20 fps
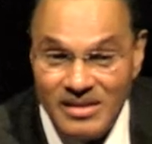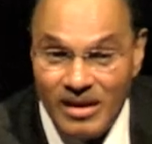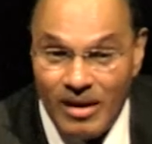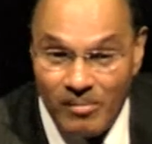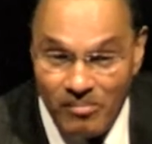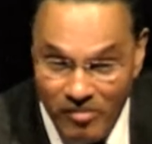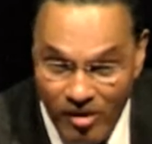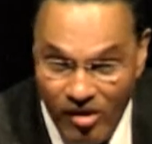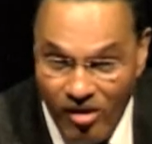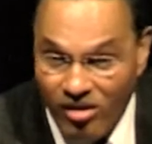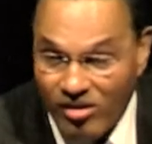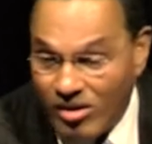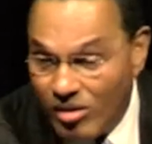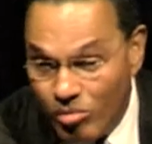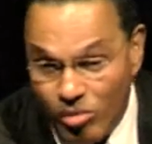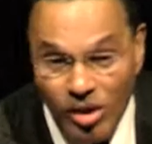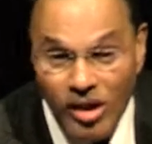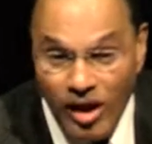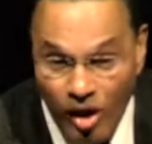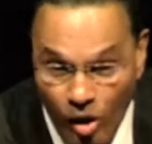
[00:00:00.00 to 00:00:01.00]

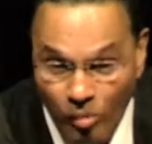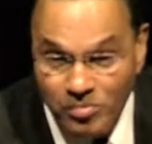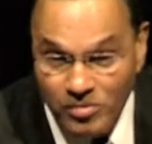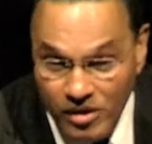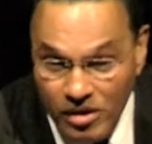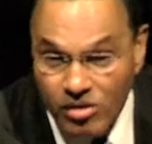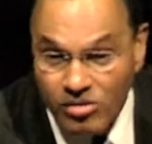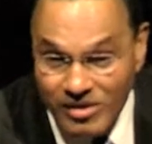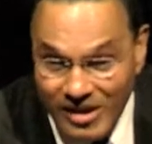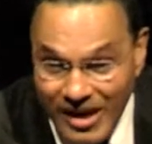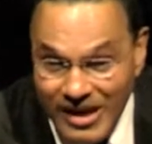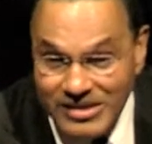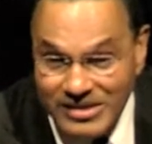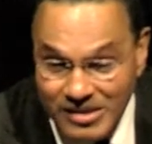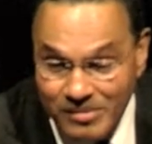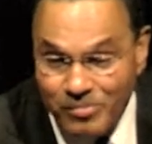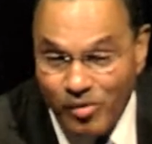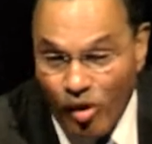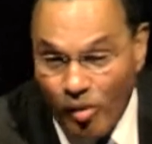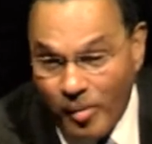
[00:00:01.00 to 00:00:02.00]
America will help the little kids
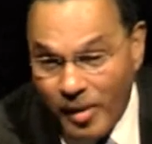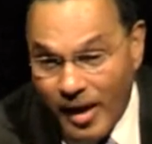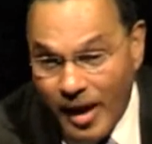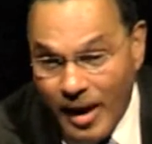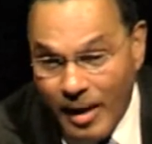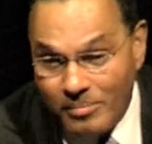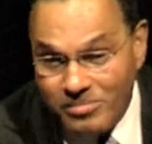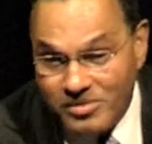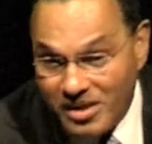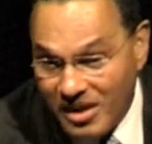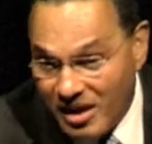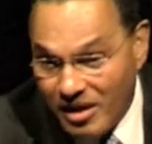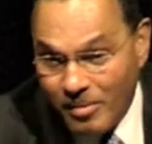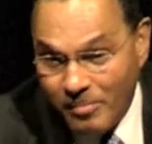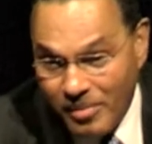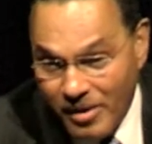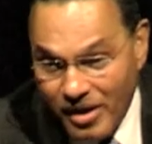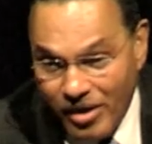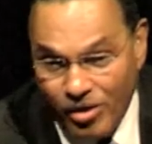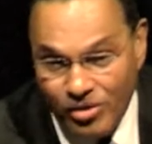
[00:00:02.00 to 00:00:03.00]
in Birmingham to get a
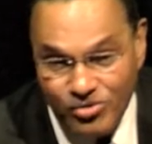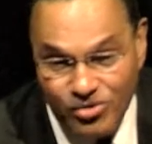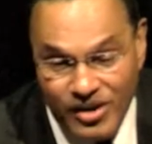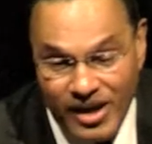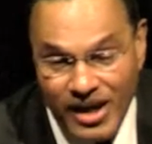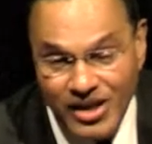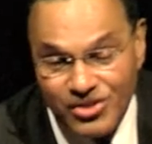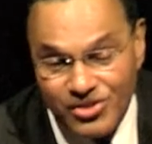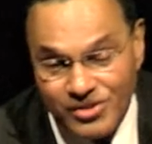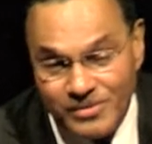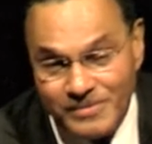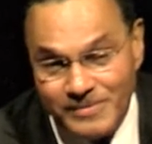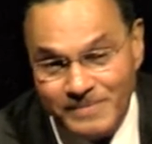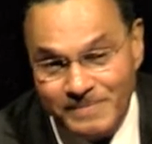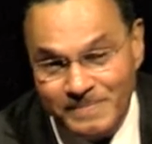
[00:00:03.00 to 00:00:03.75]
better education.